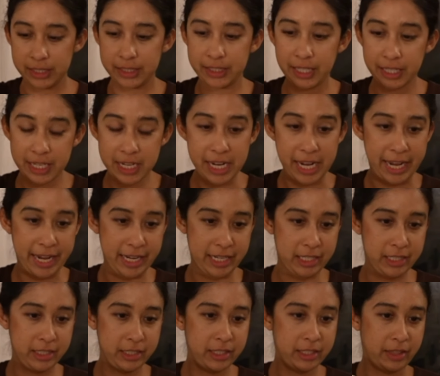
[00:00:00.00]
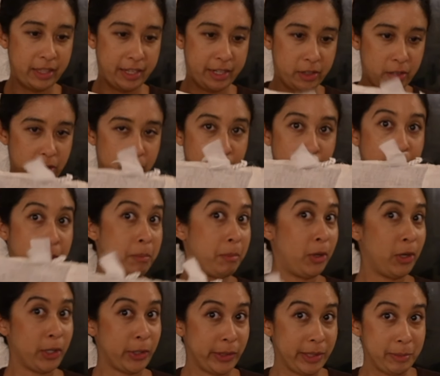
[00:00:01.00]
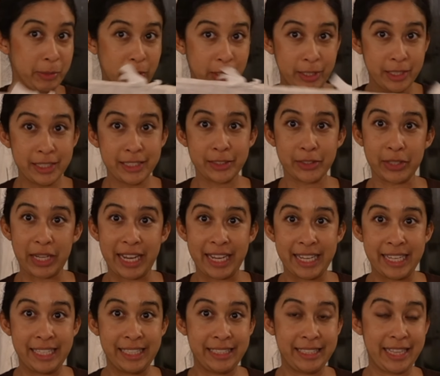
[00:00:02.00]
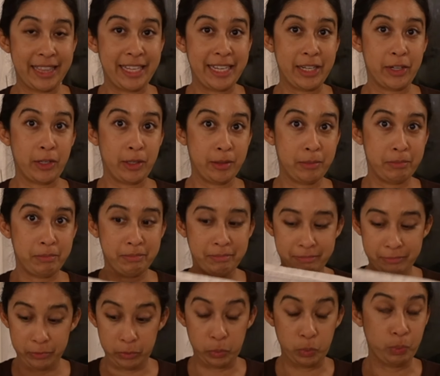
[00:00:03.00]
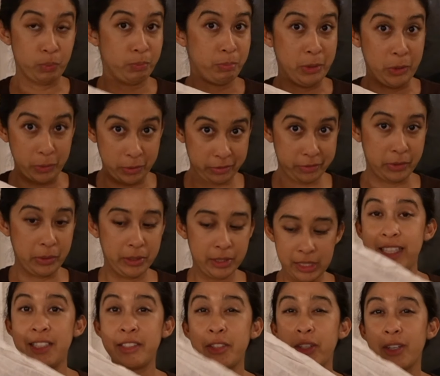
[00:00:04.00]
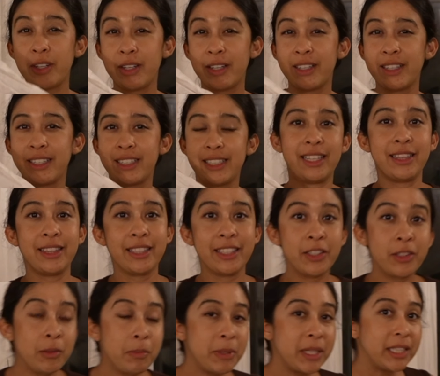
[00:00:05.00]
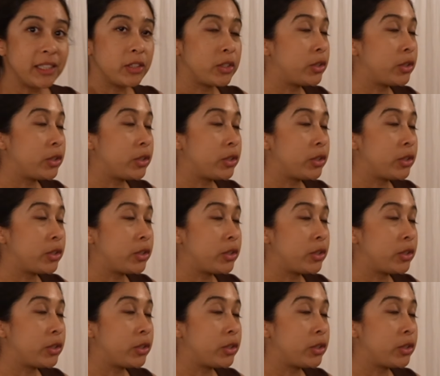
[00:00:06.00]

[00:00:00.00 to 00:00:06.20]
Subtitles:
secondhand. They are Pottery Barn's and they are beautiful. These are a little bit